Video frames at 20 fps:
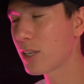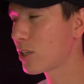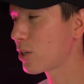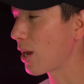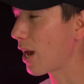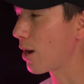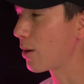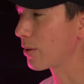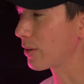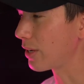to
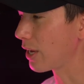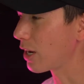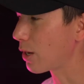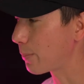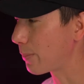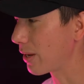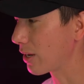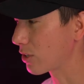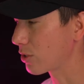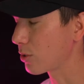how
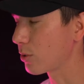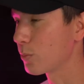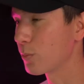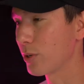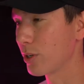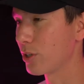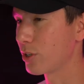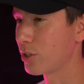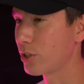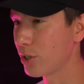Gigapixel
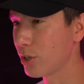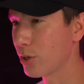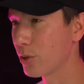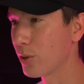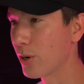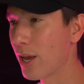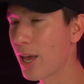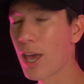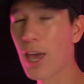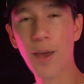would
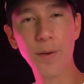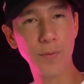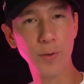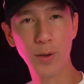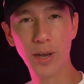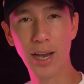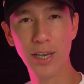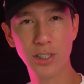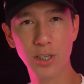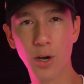do if
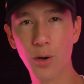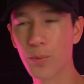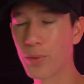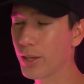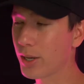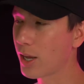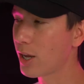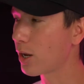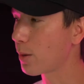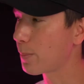you guys owned
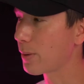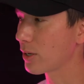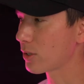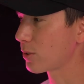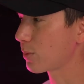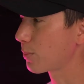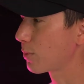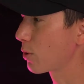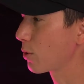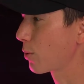the
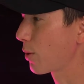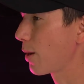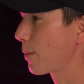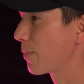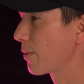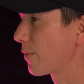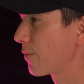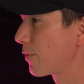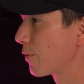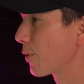Gigapixel program
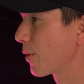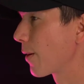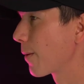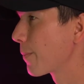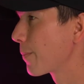before.